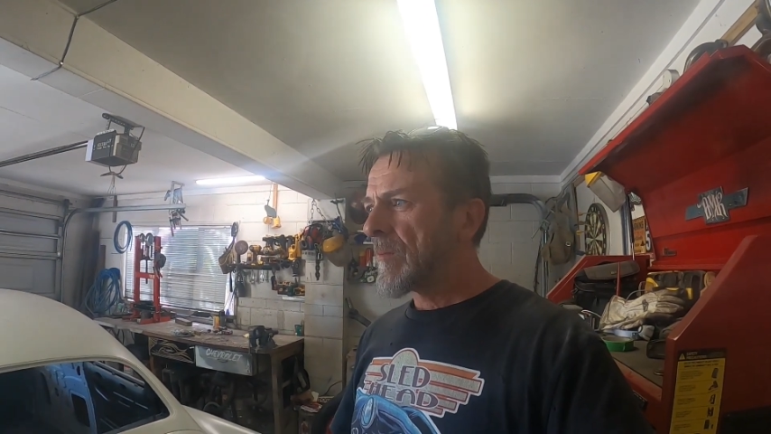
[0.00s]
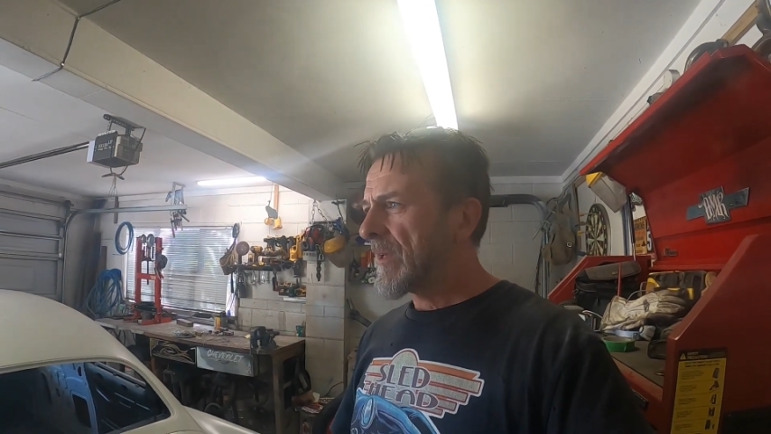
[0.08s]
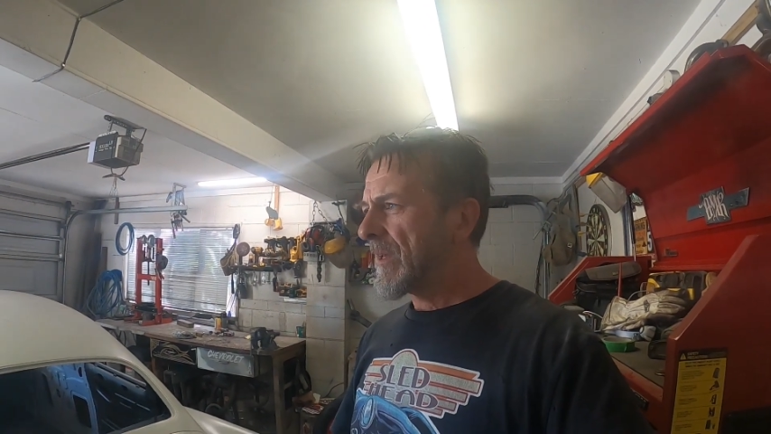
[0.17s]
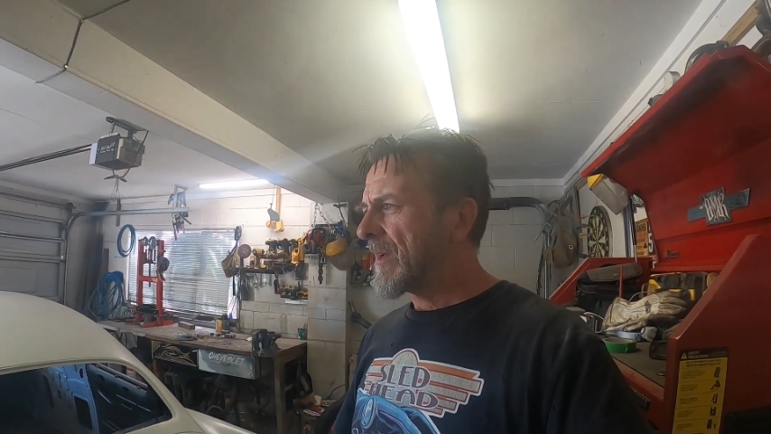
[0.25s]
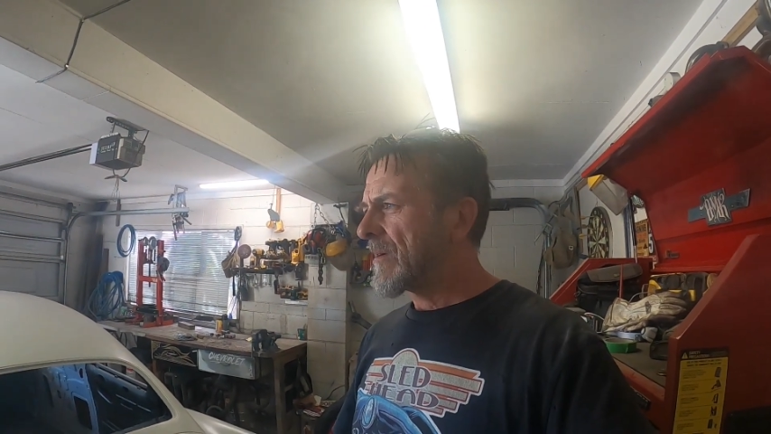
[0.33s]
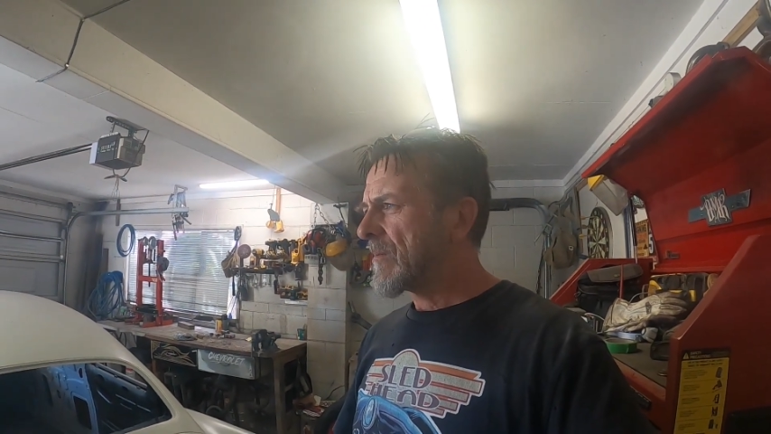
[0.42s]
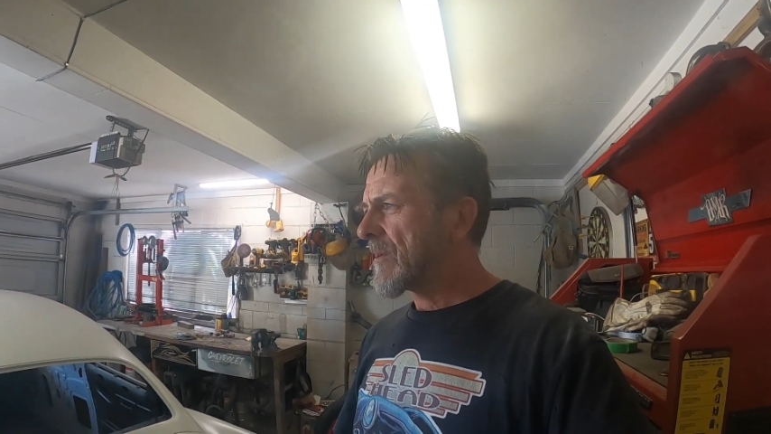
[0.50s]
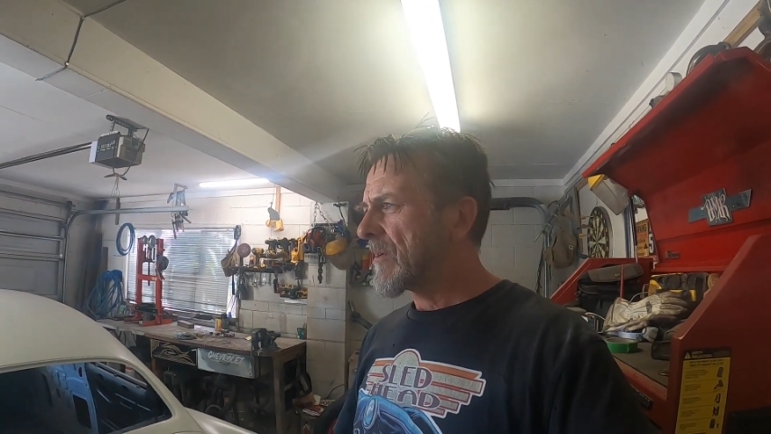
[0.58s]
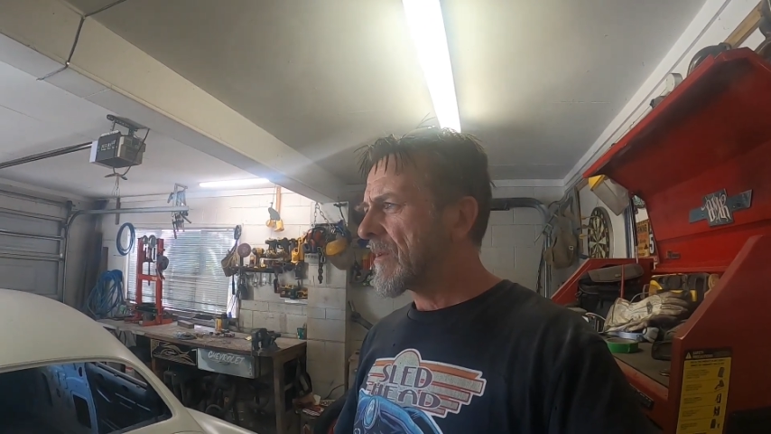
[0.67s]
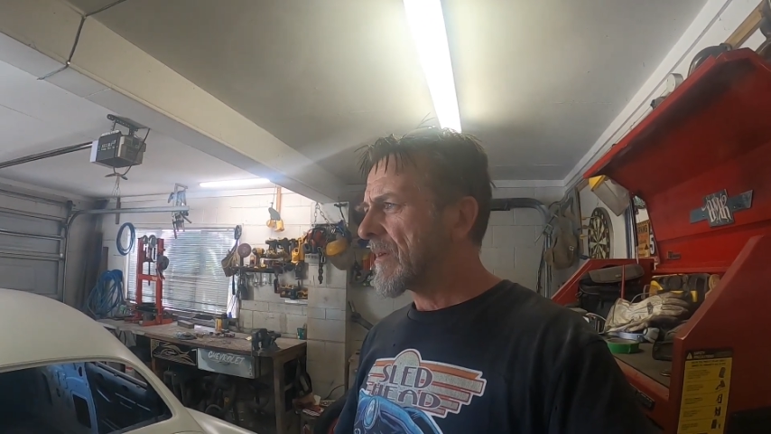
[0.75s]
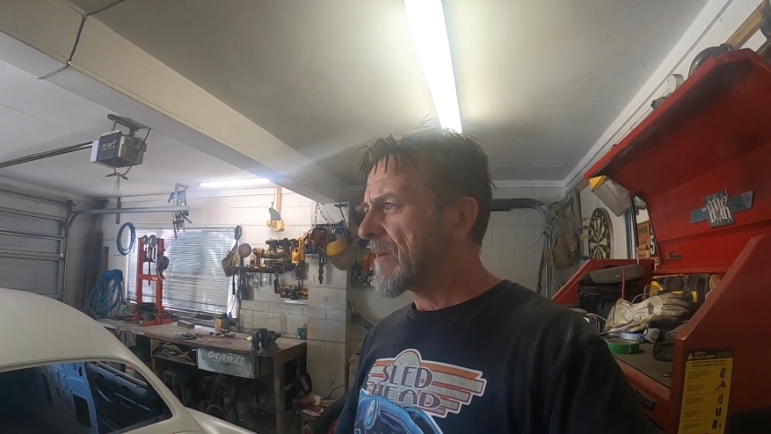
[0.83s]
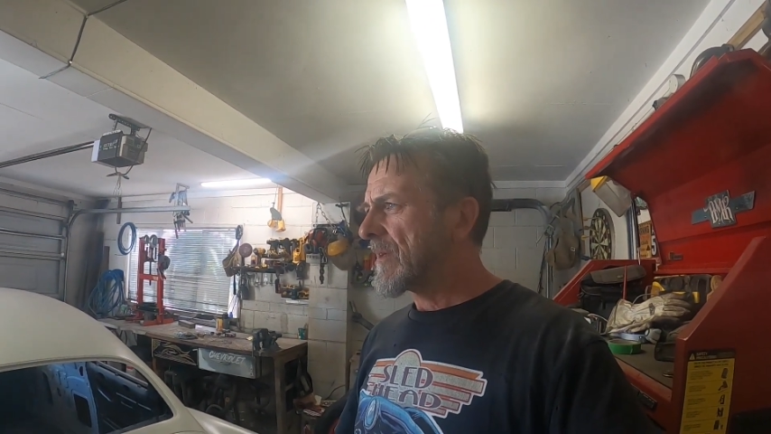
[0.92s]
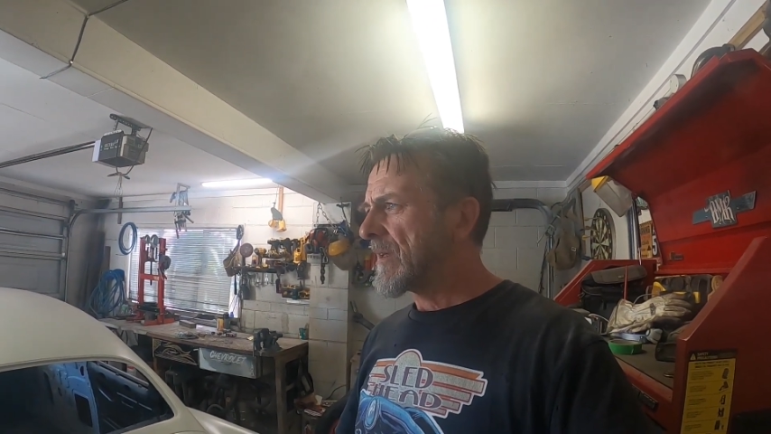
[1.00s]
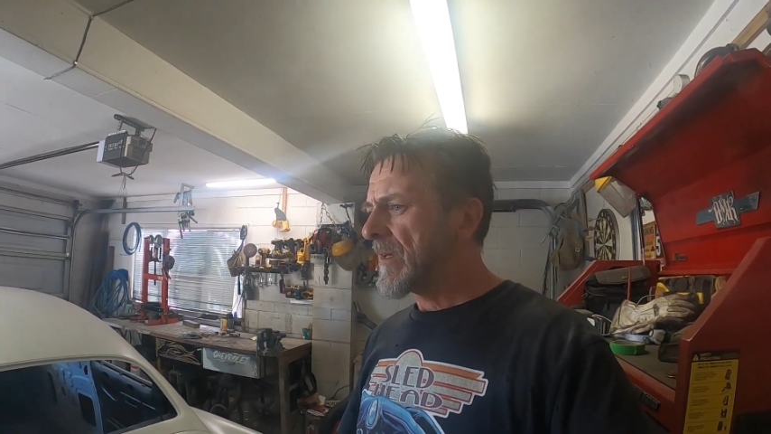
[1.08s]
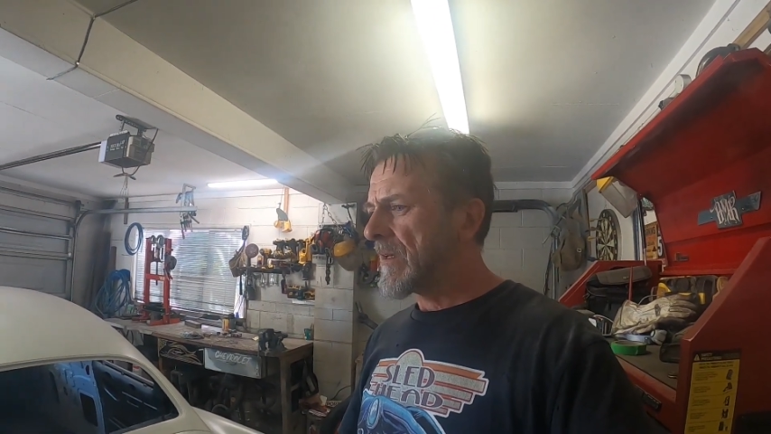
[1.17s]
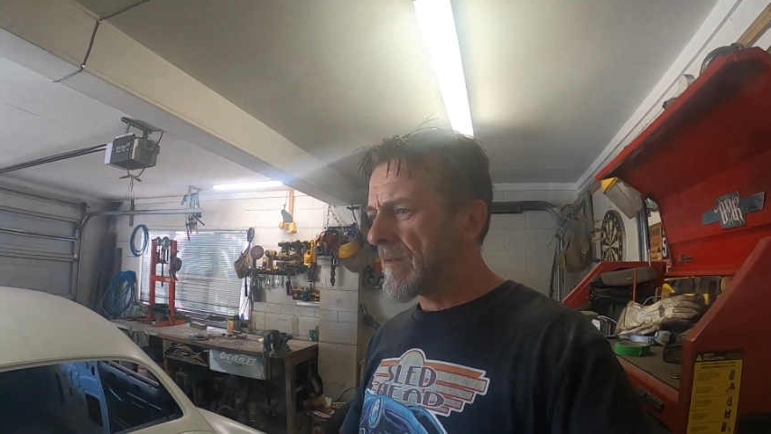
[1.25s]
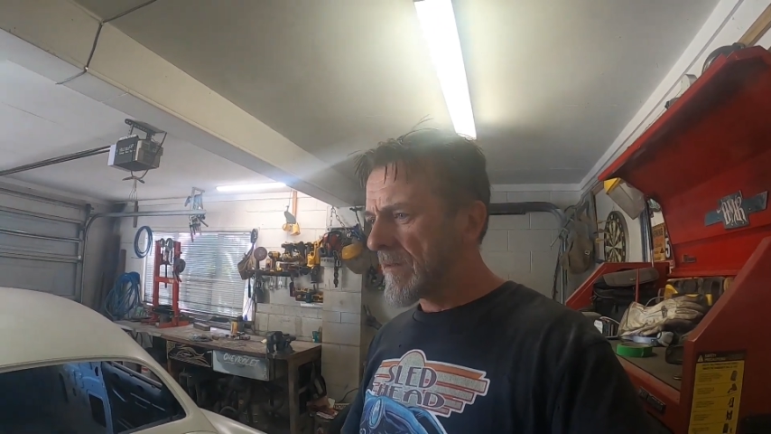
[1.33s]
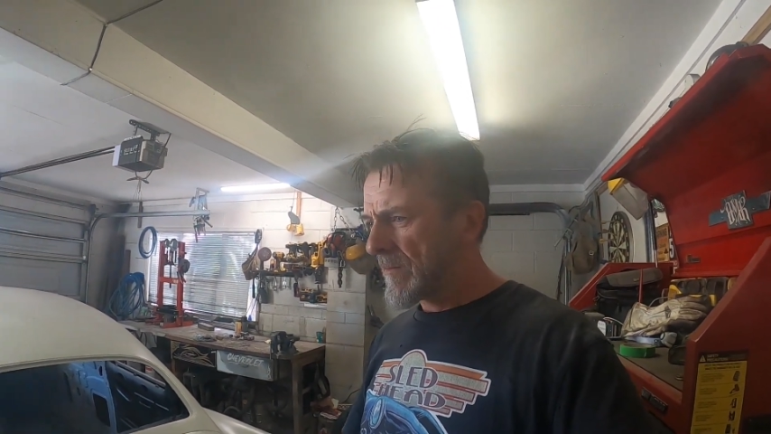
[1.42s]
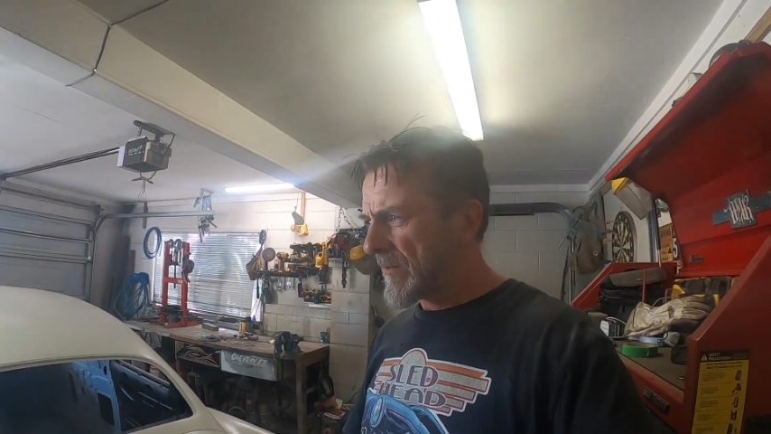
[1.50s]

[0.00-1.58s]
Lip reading: But yeah, we got there in the end.